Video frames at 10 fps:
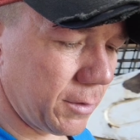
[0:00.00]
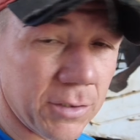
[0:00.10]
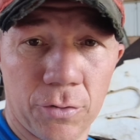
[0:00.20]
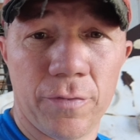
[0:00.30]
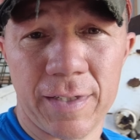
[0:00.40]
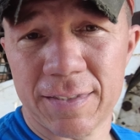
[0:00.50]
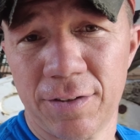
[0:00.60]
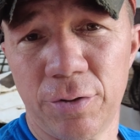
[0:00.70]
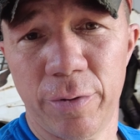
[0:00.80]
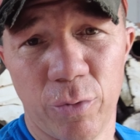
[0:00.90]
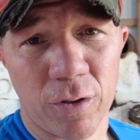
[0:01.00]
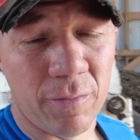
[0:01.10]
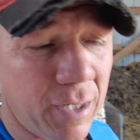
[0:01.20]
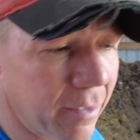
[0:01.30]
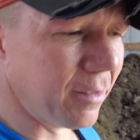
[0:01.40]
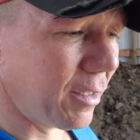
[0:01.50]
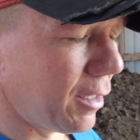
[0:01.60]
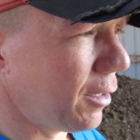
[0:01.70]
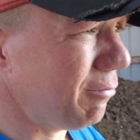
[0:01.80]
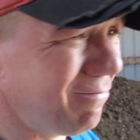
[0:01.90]
So that's a little bit more about it.
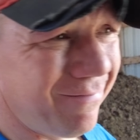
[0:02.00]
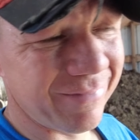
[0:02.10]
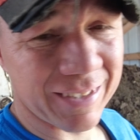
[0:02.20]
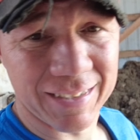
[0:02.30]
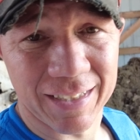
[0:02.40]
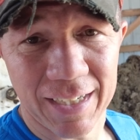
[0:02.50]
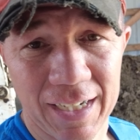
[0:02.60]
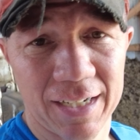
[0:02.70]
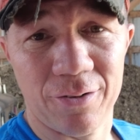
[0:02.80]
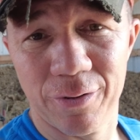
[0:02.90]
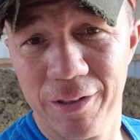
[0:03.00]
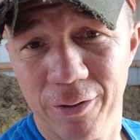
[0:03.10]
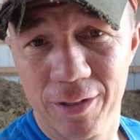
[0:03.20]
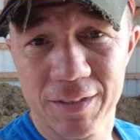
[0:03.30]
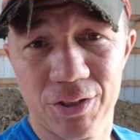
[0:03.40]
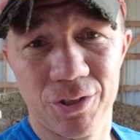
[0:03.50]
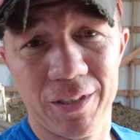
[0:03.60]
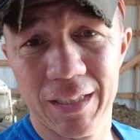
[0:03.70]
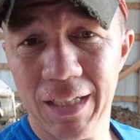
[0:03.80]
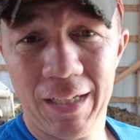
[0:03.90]
Um, like I said, I, I, don't really know what else to show
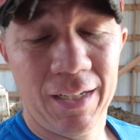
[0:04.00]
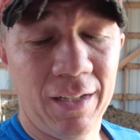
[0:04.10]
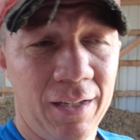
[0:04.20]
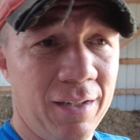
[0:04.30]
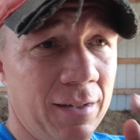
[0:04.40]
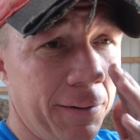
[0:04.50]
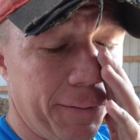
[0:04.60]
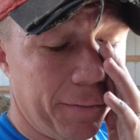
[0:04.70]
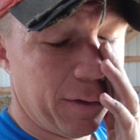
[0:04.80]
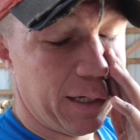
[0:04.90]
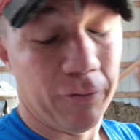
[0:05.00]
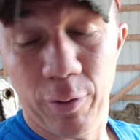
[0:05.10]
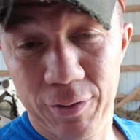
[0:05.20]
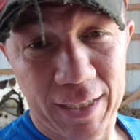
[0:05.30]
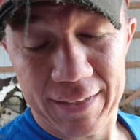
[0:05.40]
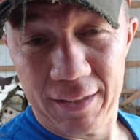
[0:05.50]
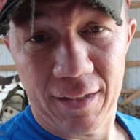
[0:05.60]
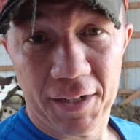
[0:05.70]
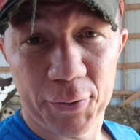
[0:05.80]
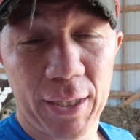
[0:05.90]
you. Everybody was asking a
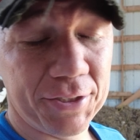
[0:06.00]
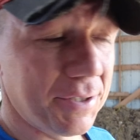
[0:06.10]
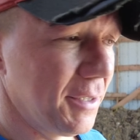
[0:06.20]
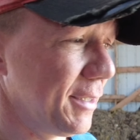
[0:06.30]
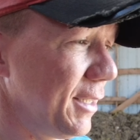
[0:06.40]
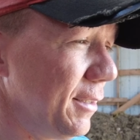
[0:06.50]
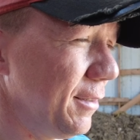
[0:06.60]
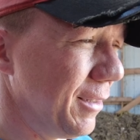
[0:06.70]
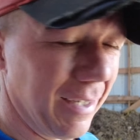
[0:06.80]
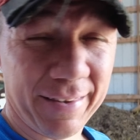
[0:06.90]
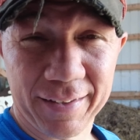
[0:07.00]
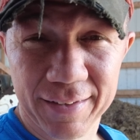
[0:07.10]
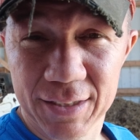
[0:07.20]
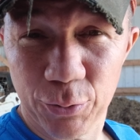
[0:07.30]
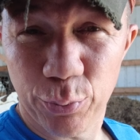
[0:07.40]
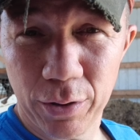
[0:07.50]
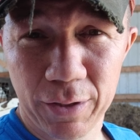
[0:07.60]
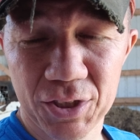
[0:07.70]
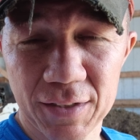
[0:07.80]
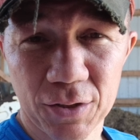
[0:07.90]
lot of questions, and I think this will pretty
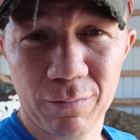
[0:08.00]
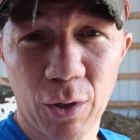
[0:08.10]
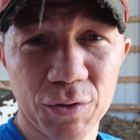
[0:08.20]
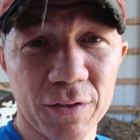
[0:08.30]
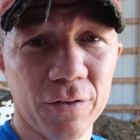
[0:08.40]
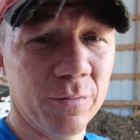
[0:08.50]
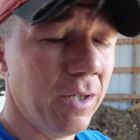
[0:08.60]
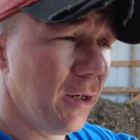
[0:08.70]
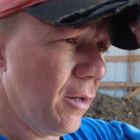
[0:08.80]
much answer most of them.